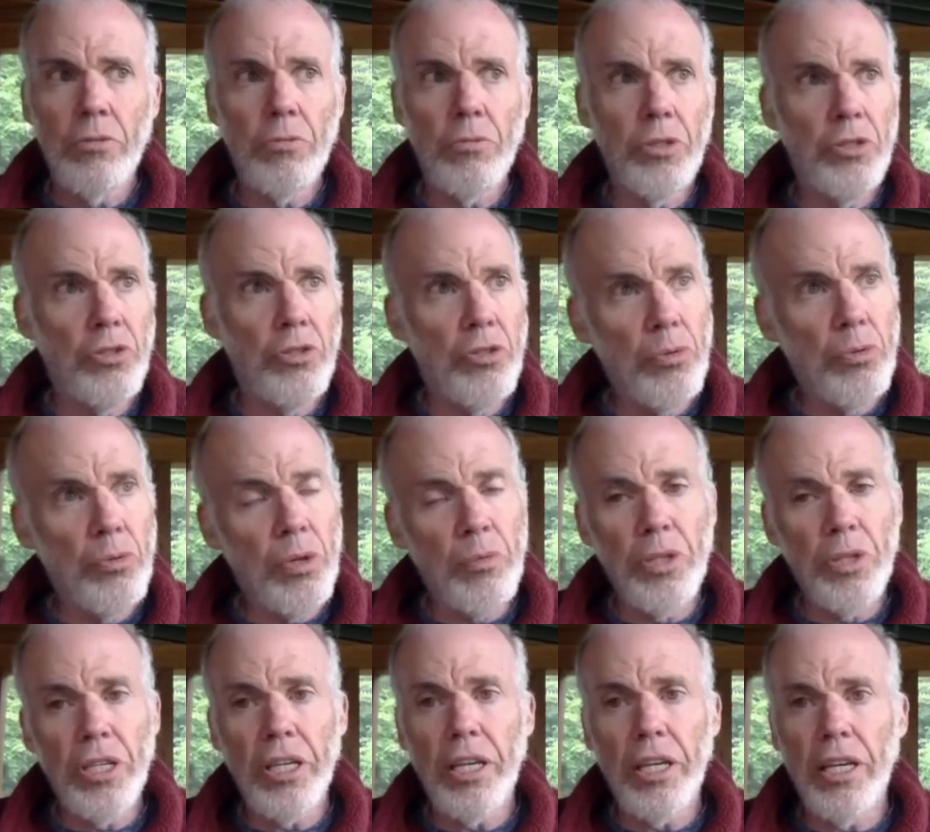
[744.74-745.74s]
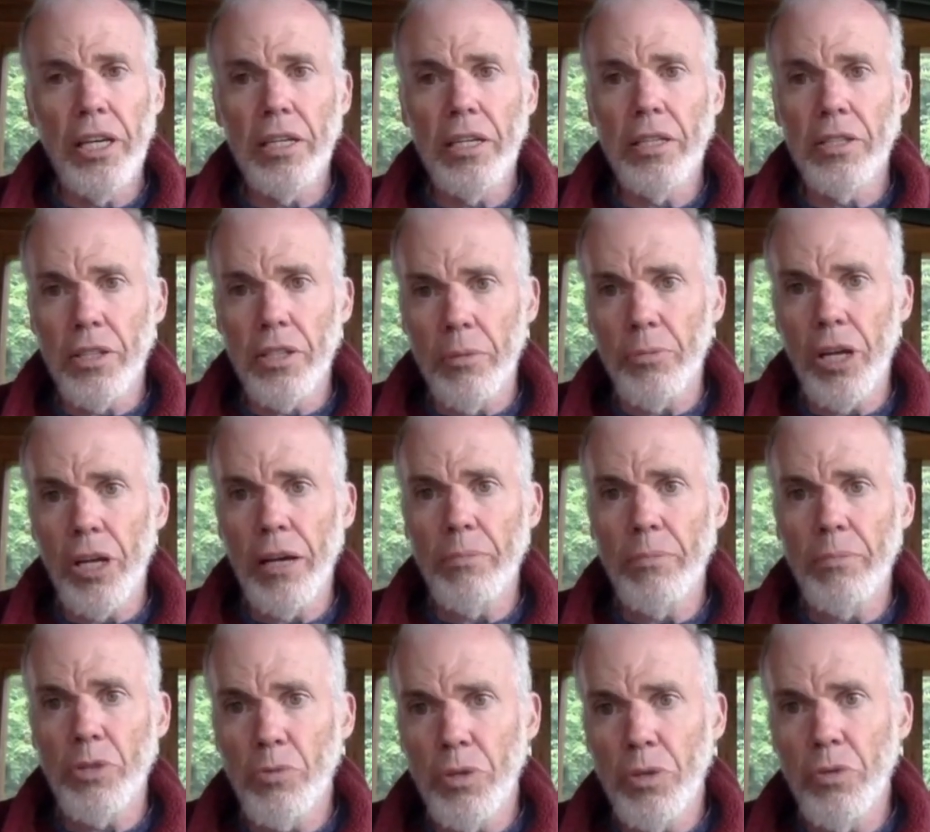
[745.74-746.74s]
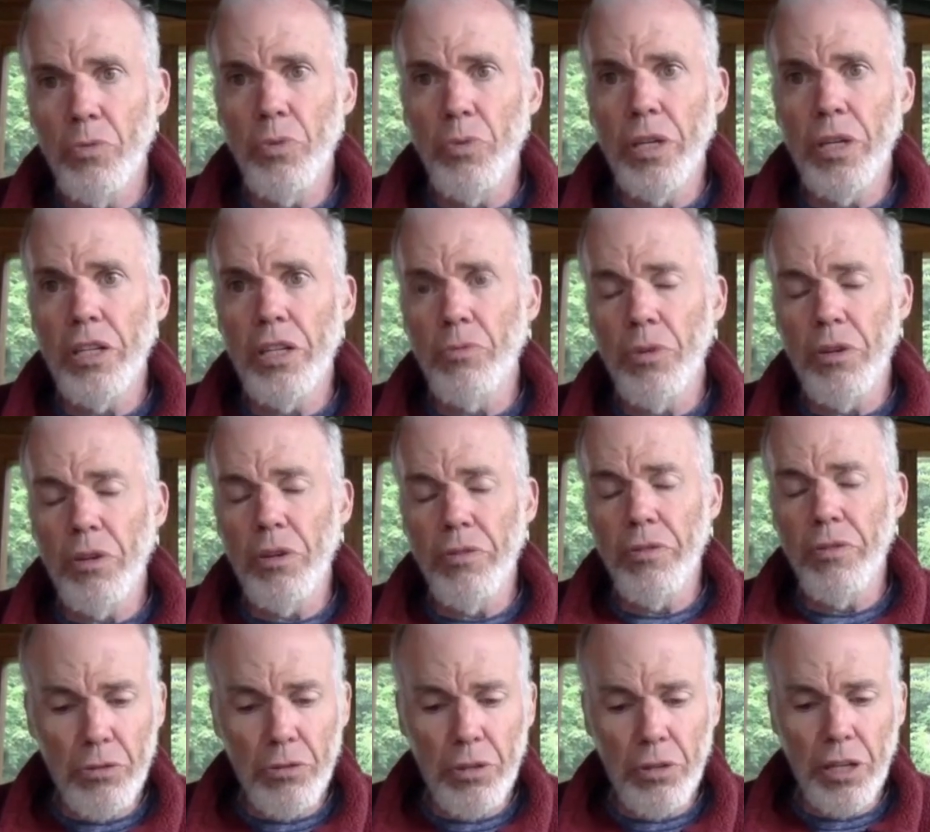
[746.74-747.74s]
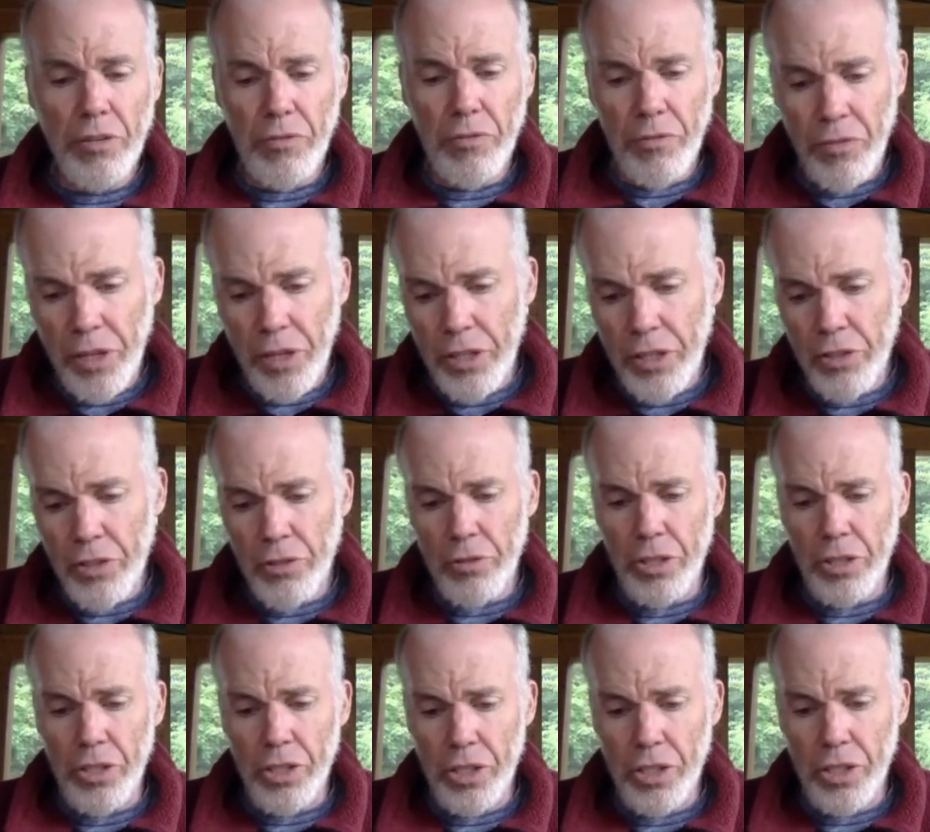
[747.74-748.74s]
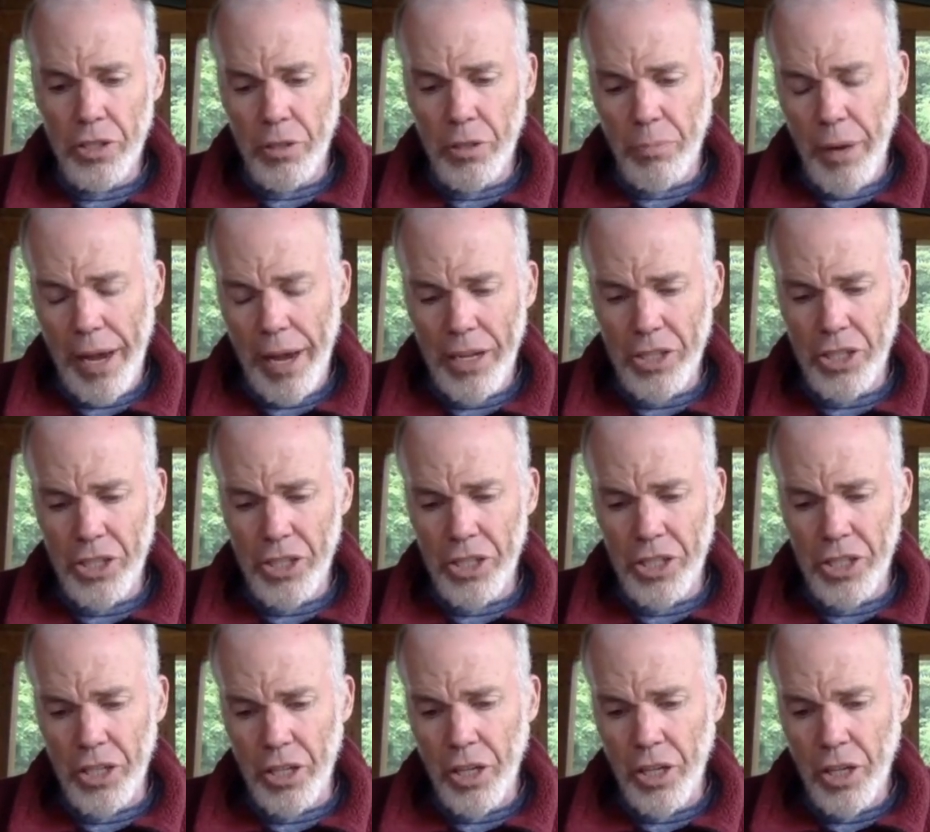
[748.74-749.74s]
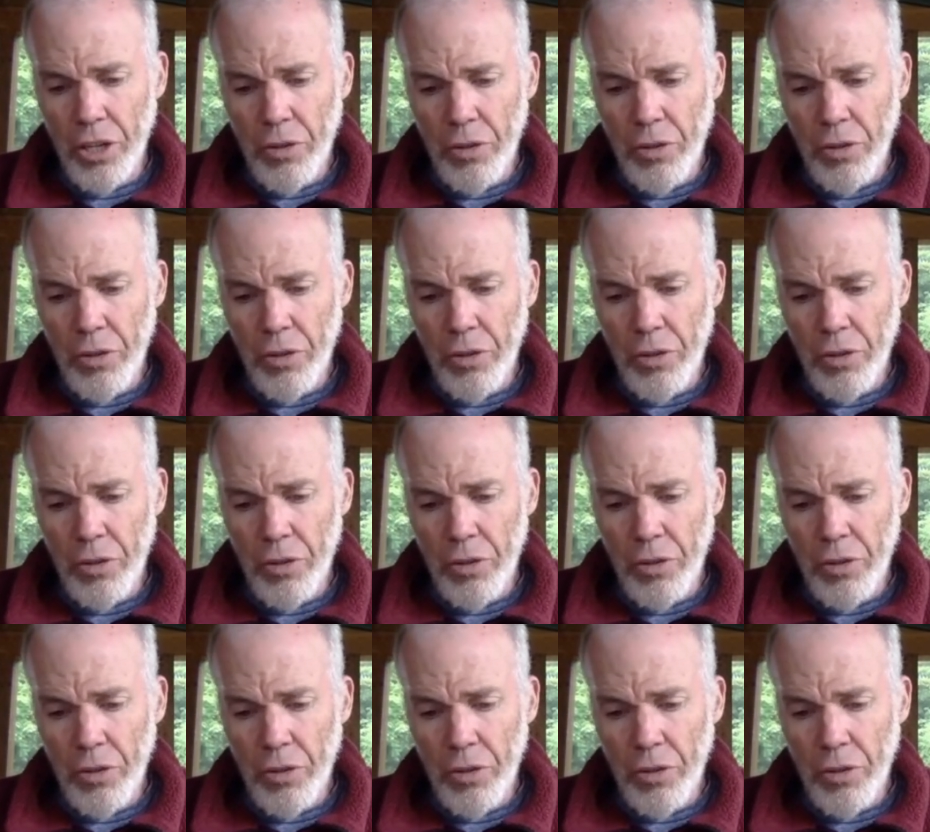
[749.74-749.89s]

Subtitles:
We do what we can, and sometimes we win. We've had great victories in the past year.